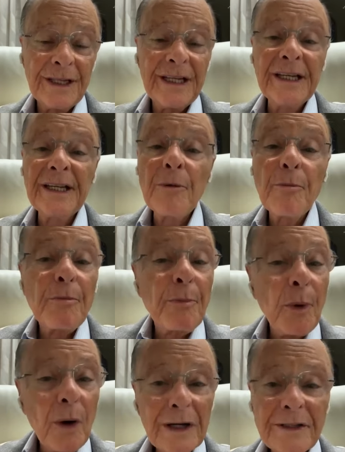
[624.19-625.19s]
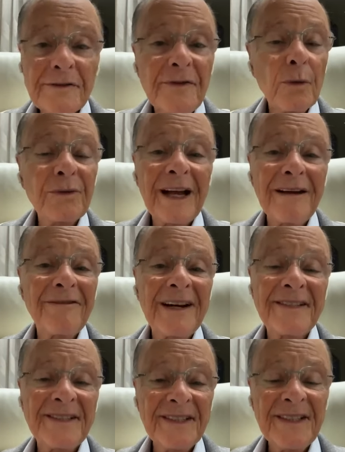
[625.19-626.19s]
that cannot
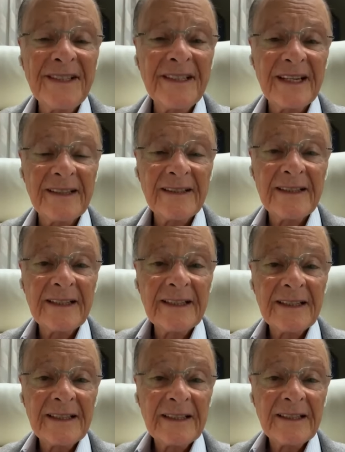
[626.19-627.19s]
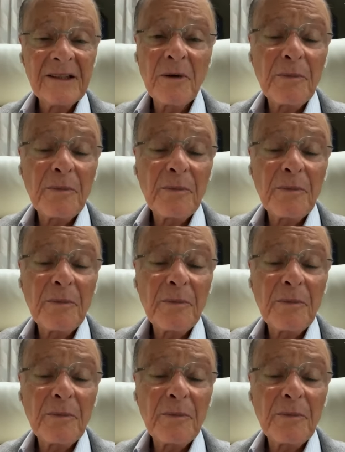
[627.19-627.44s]
return to him void.